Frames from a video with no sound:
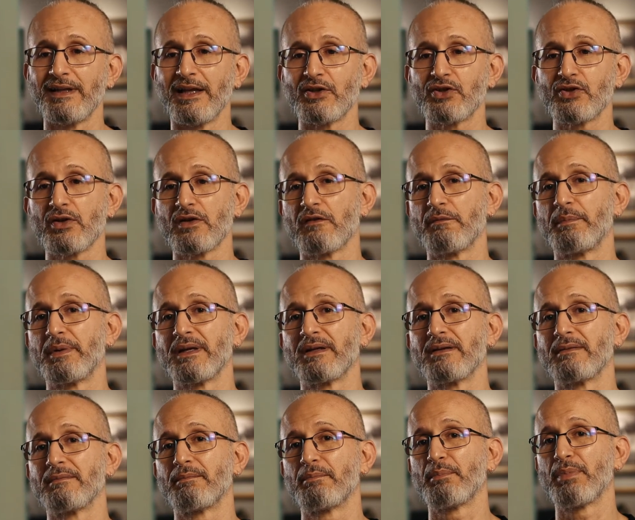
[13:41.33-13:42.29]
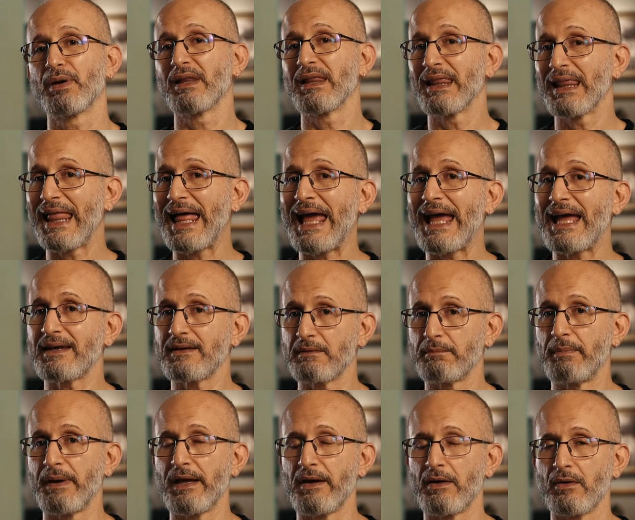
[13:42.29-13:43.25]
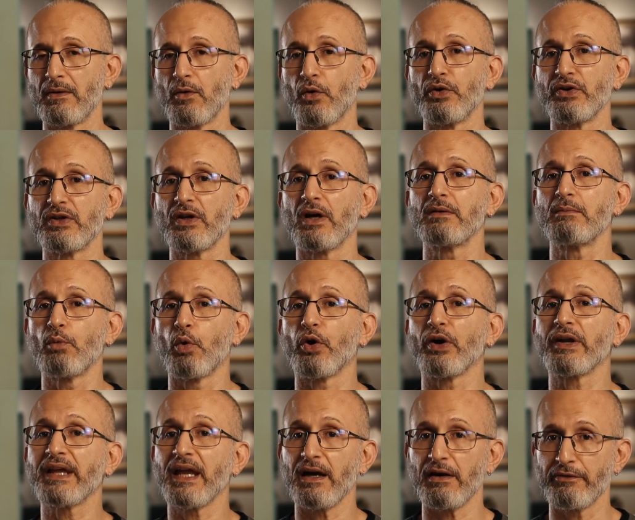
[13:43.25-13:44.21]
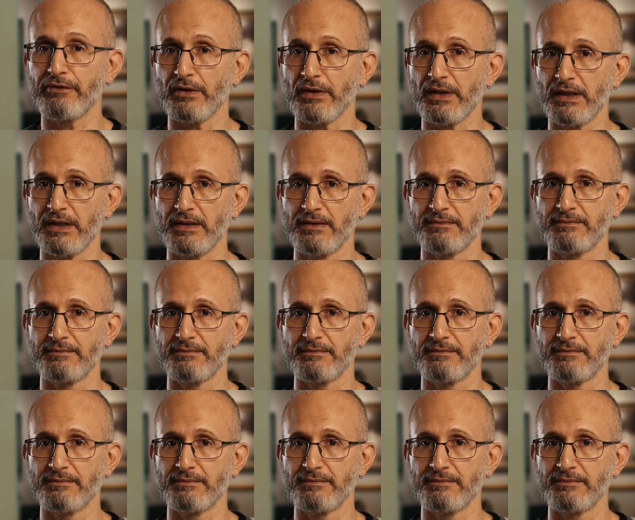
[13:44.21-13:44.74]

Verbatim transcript: that should have been planned better or done more carefully.